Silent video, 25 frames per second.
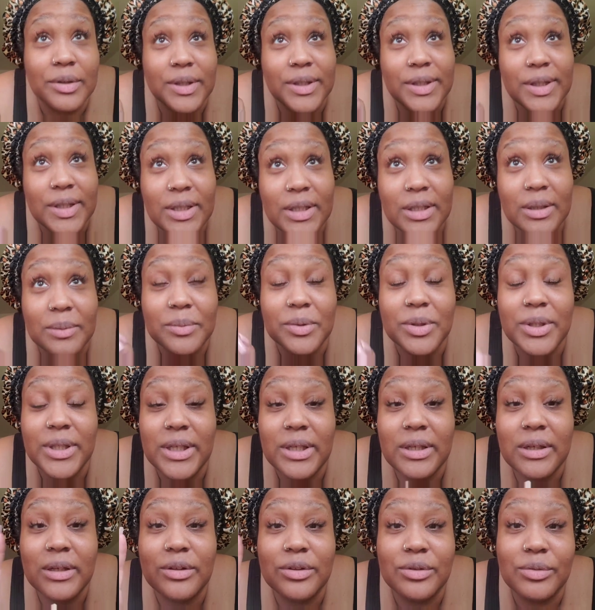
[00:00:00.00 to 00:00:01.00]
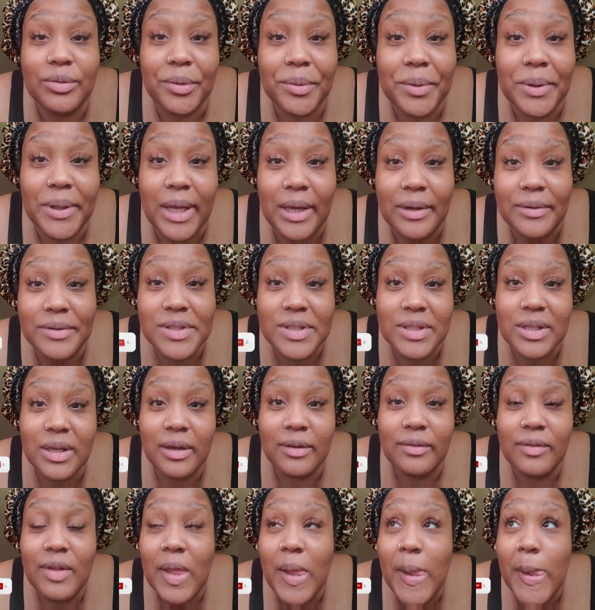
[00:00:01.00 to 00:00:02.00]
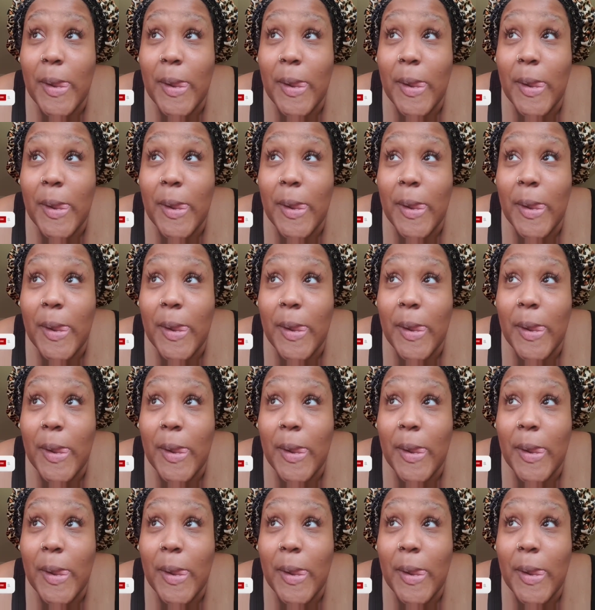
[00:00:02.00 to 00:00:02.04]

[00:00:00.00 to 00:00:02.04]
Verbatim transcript: Cleaning, I'm cleaning and throwing out stuff